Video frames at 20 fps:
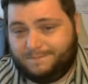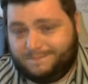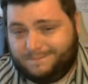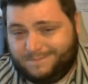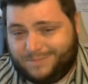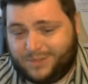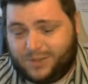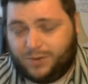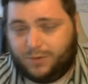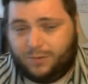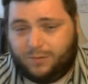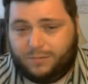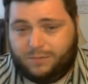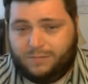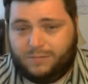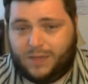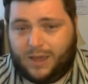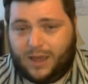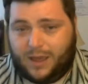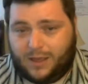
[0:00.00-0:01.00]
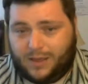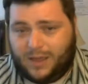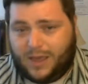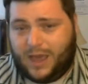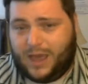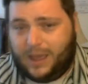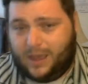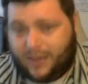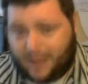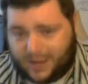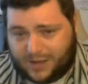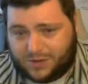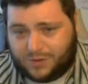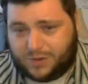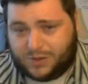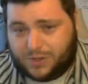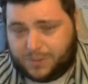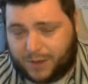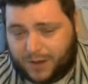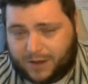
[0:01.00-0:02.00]
So they get to
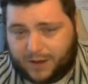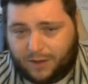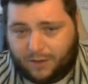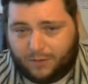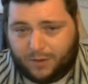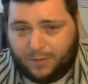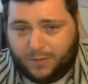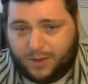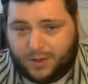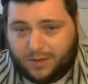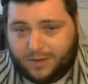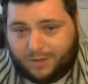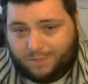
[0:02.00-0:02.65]
inspect every month.